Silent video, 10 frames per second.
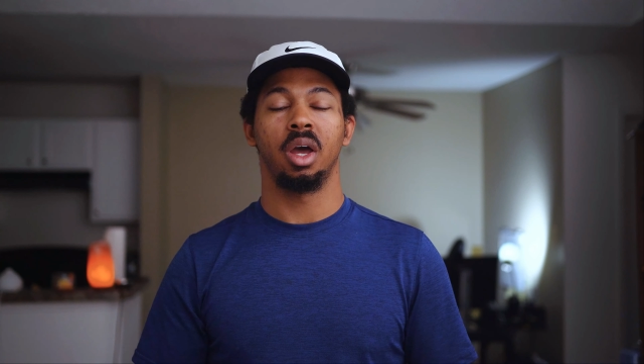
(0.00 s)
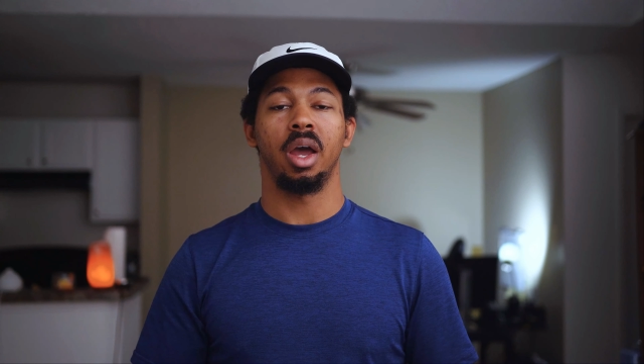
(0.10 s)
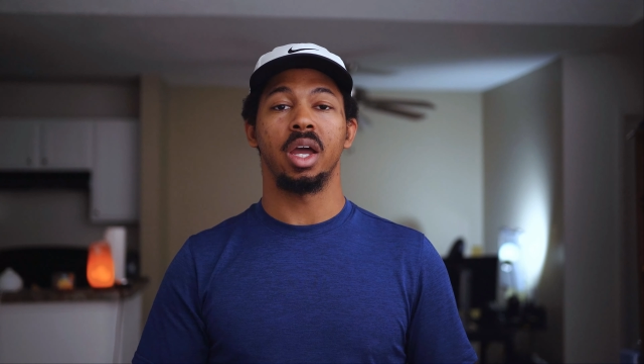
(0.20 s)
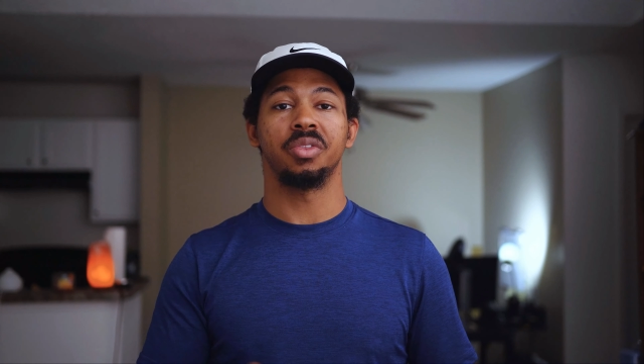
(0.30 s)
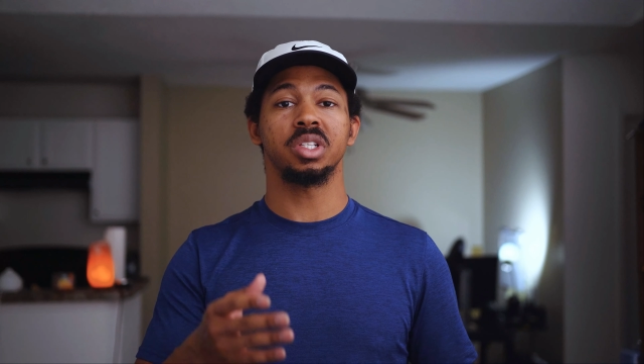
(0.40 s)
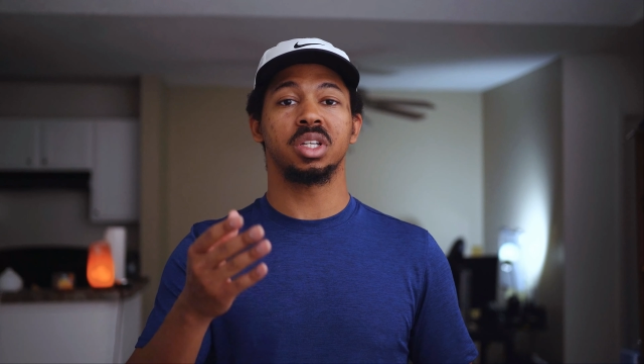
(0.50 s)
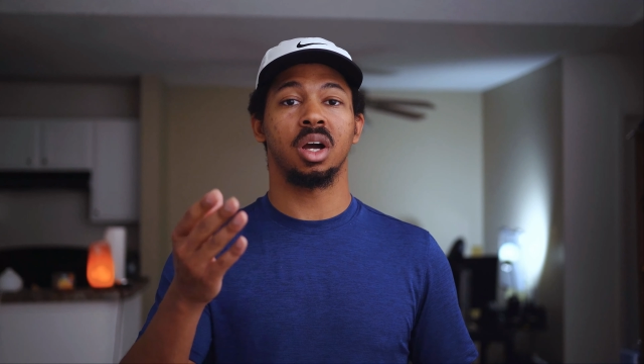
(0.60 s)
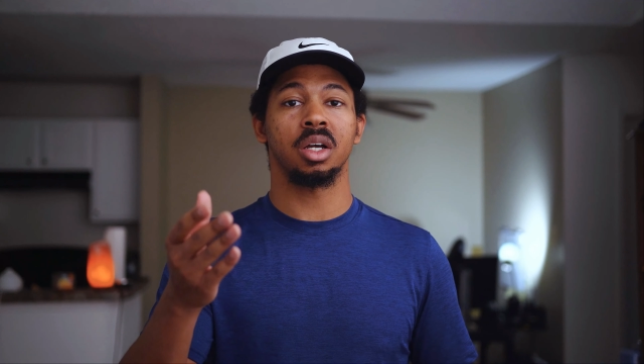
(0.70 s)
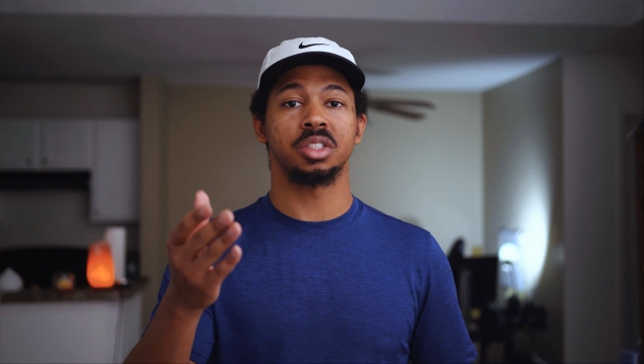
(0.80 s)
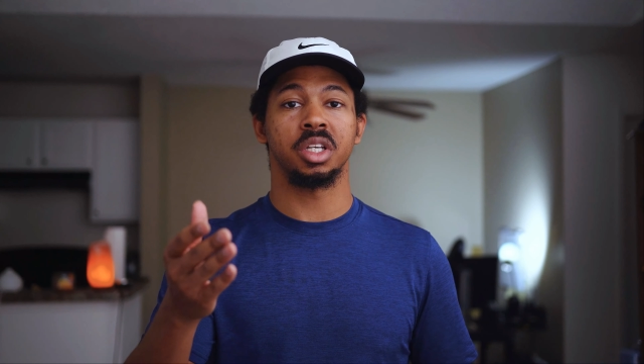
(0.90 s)
And this
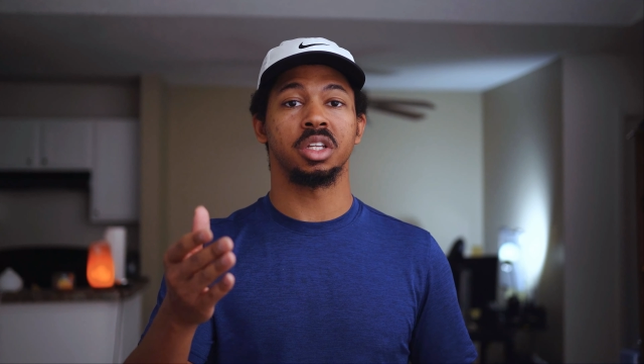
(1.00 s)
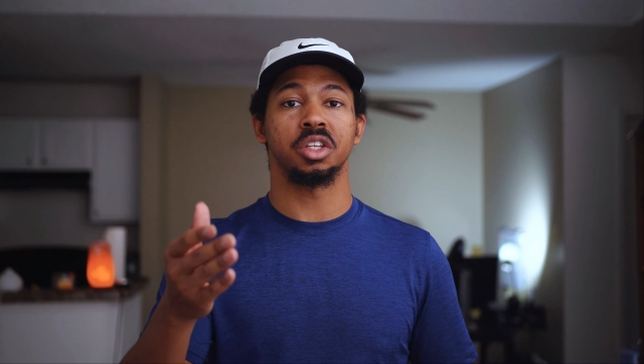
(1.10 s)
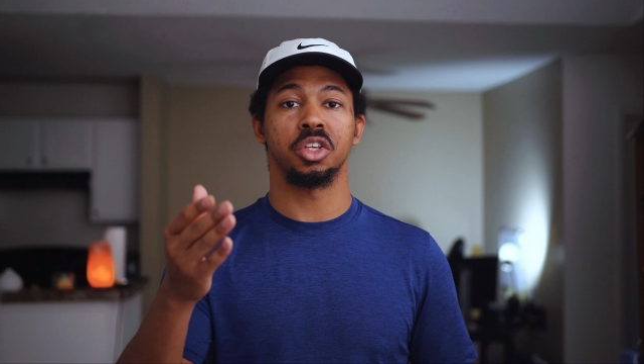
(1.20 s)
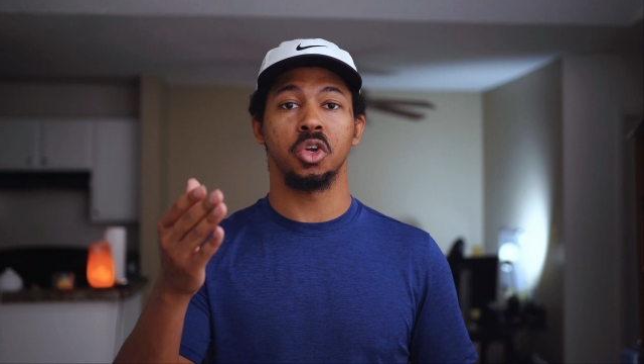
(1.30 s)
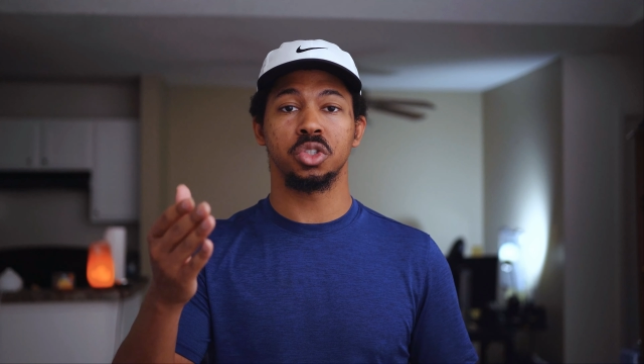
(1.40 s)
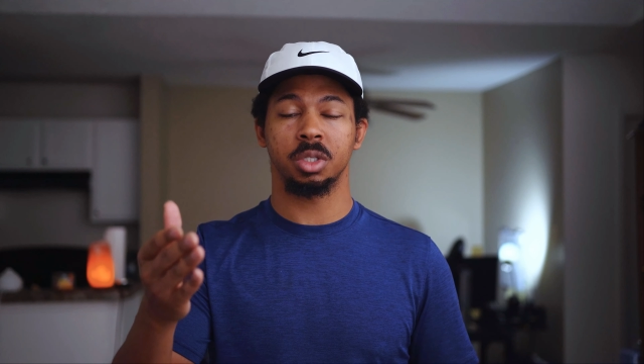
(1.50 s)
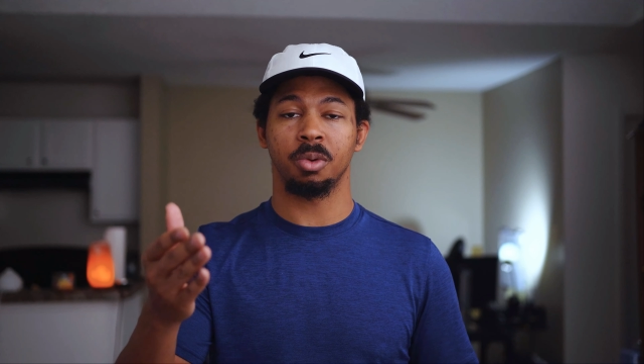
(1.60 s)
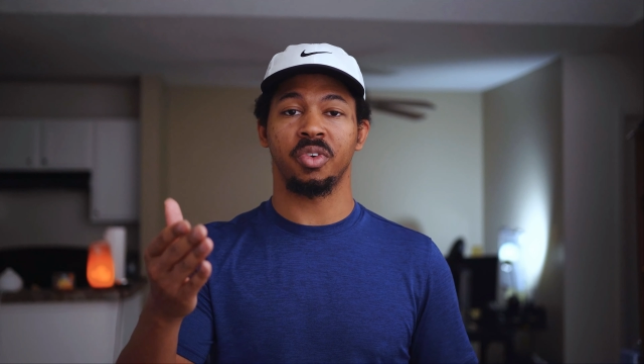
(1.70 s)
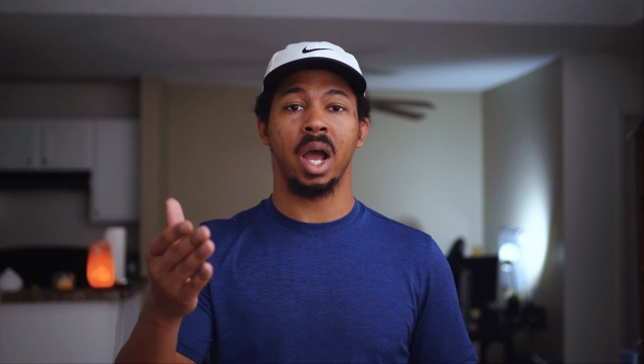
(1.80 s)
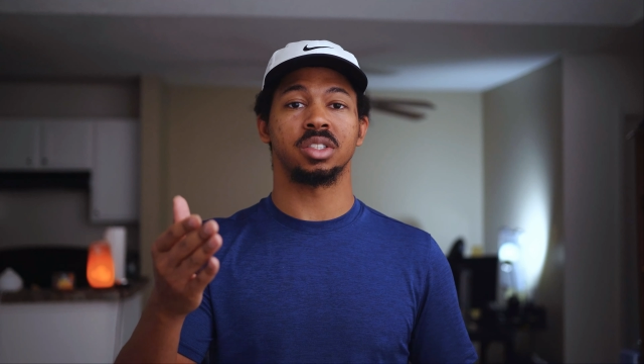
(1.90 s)
content usually
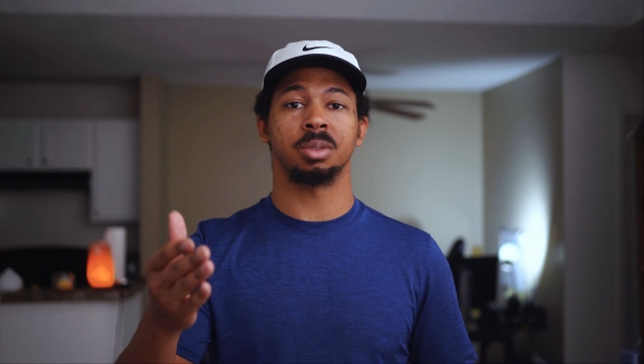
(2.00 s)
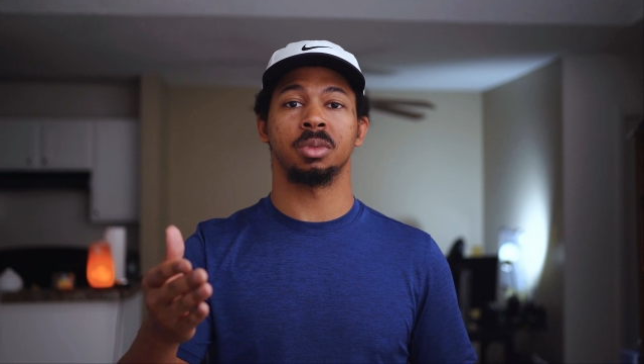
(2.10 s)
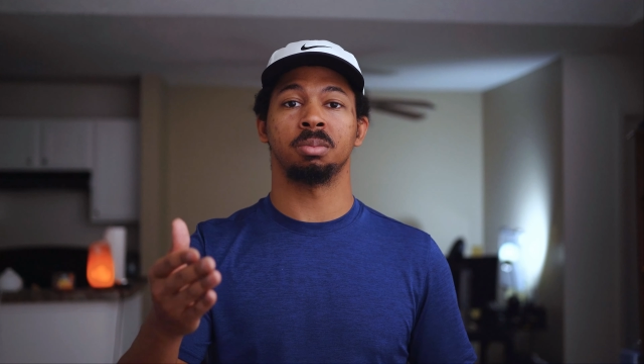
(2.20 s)
provides them the